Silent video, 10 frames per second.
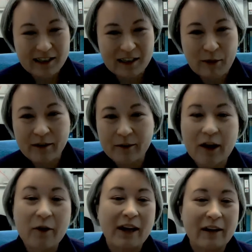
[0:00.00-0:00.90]
And I'm like,
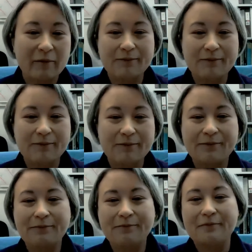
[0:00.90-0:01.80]
okay,
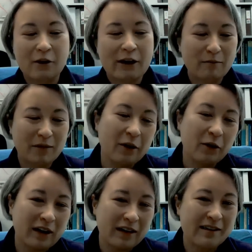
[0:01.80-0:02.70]
that's all right.
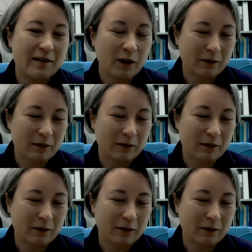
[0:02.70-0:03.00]
Okay, that's the one.